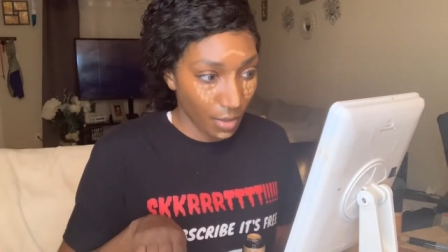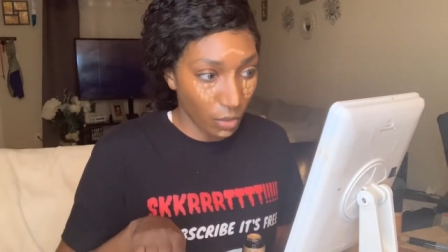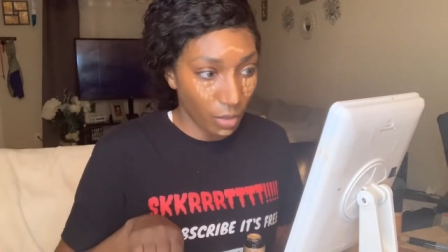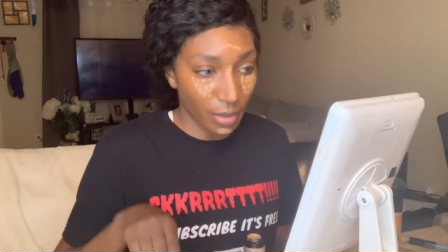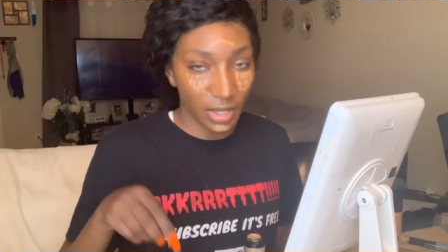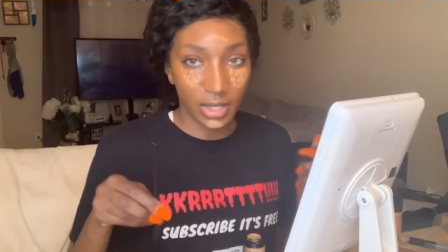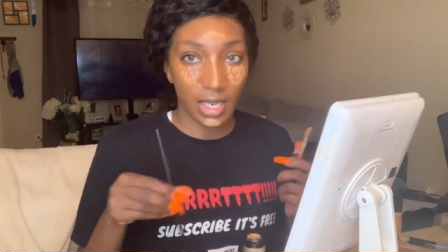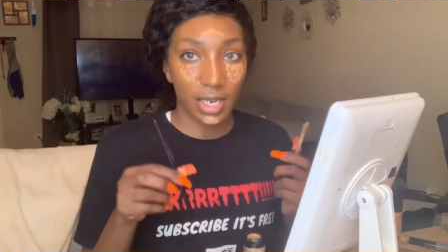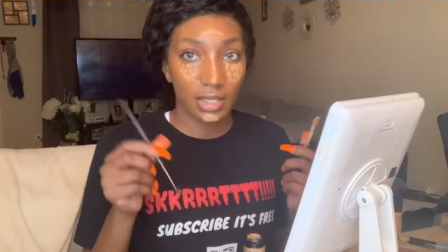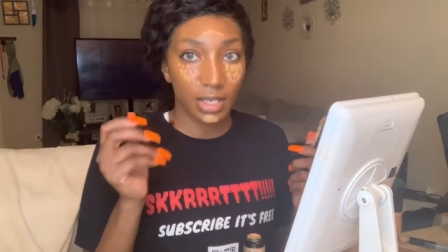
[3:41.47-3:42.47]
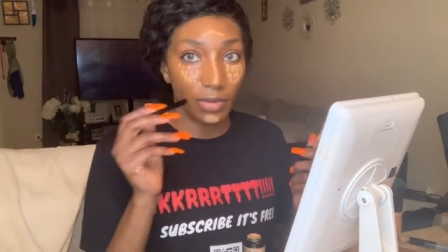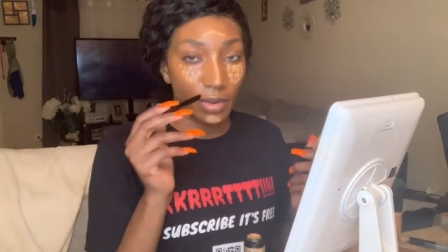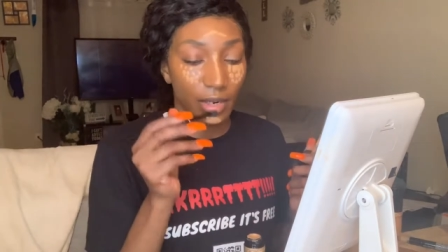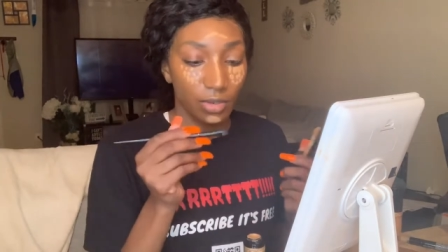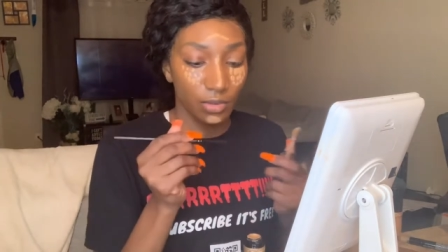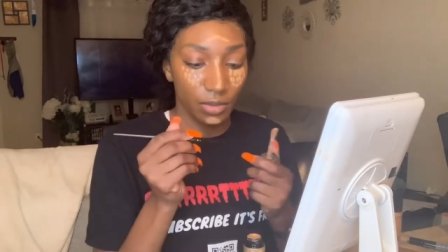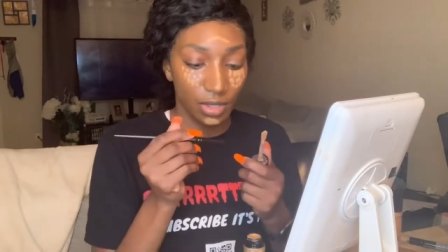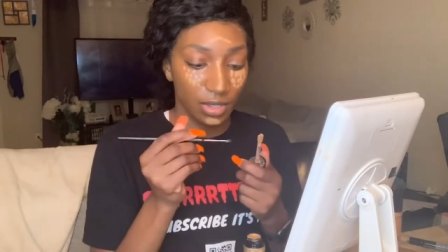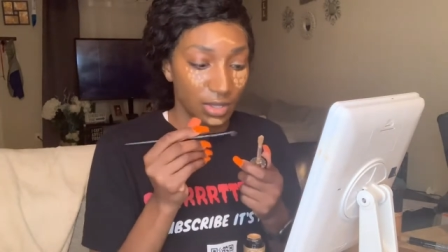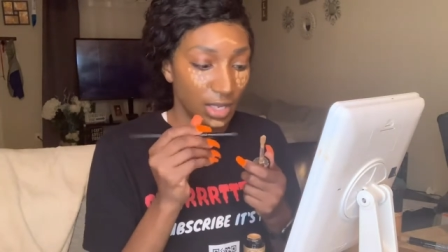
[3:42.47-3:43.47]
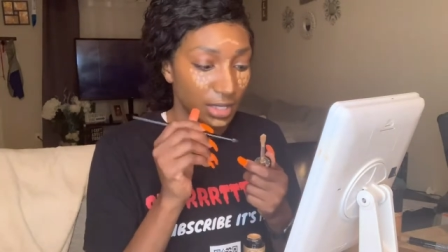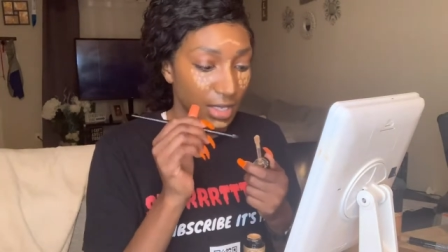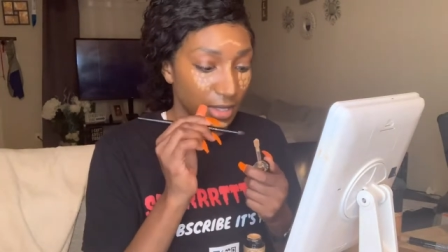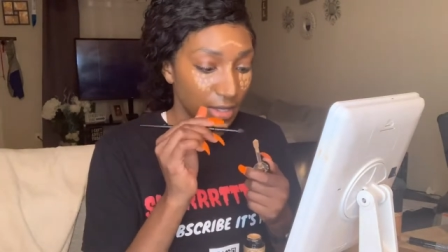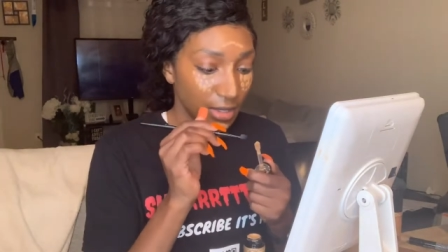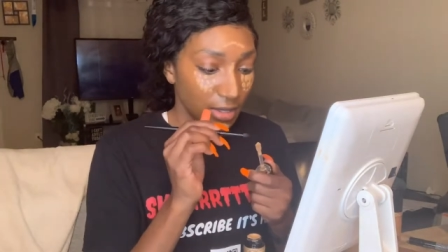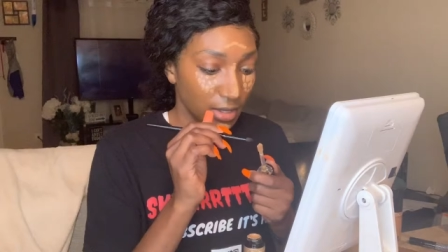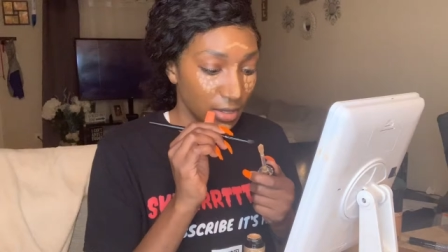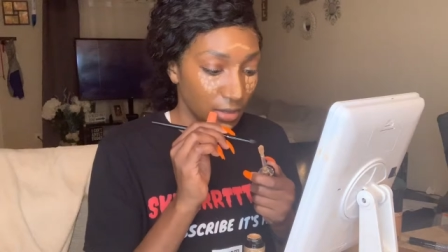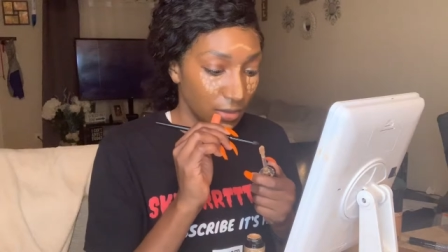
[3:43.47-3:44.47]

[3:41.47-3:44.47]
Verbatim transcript: with butterscotch. And what I do is I take this